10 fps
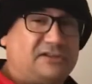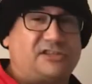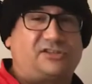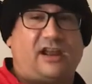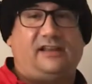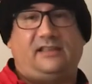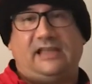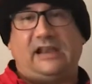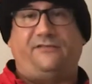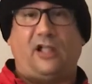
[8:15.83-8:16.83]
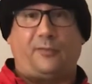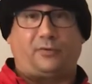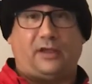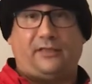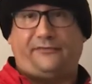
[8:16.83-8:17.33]
usually try to get that
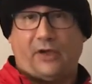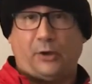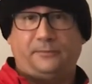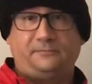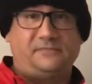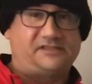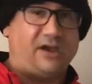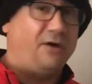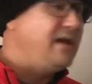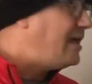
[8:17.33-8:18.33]
developer on the phone. So